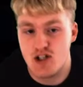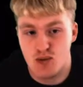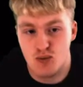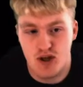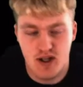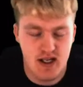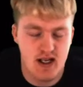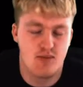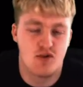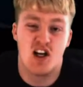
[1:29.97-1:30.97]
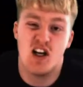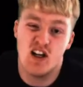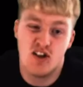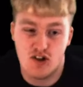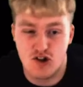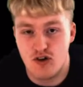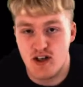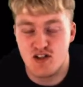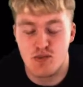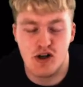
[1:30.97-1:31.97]
in one of the games. Not to try
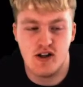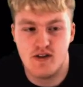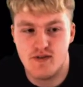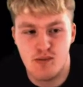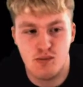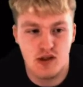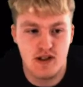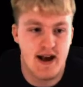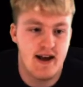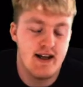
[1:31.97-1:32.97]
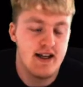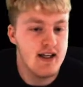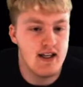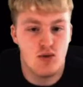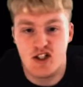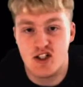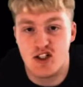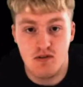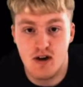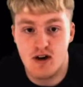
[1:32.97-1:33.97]
and spoil anything, but yeah, he was
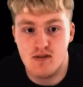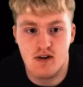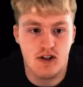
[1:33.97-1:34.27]
actually very, very